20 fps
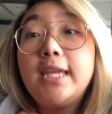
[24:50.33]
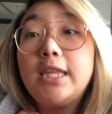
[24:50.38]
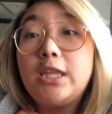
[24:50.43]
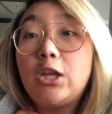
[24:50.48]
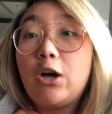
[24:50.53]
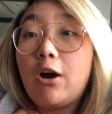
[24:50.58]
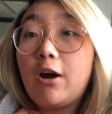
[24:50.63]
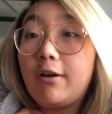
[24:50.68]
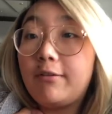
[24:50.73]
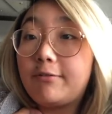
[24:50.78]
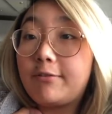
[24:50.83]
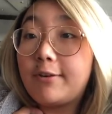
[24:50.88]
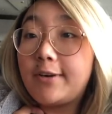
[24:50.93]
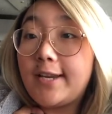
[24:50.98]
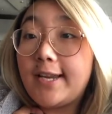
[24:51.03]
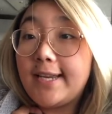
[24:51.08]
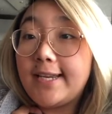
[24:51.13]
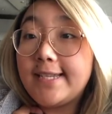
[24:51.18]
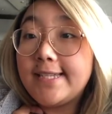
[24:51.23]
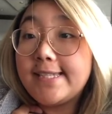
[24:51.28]
the
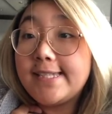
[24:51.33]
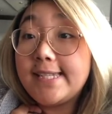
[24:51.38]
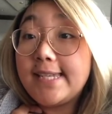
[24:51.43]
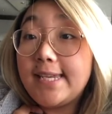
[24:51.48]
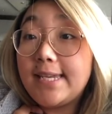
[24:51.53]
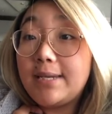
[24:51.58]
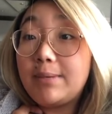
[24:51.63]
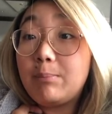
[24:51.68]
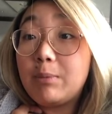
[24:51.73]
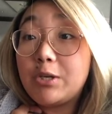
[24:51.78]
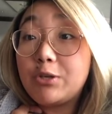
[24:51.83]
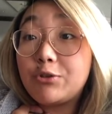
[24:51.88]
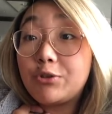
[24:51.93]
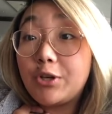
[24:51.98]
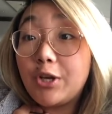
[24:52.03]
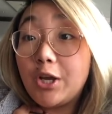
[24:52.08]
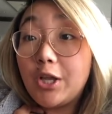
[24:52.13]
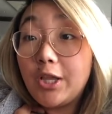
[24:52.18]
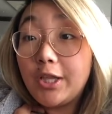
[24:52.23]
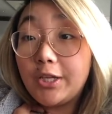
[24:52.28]
offerings in
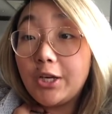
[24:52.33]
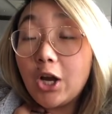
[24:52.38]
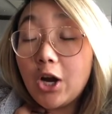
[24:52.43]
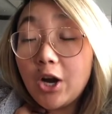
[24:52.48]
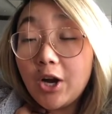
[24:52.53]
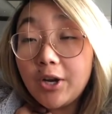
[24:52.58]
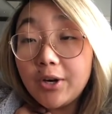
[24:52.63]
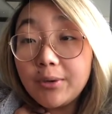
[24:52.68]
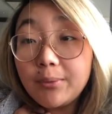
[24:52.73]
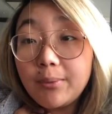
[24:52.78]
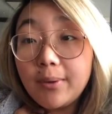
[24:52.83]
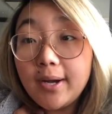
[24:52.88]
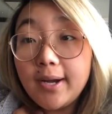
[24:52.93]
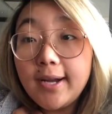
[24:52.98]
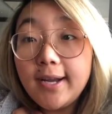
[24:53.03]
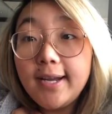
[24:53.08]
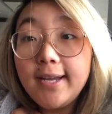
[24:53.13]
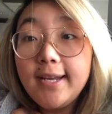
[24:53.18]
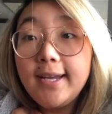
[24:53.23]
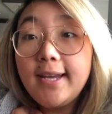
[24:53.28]
Montreal and
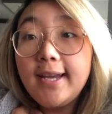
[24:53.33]
Ottawa.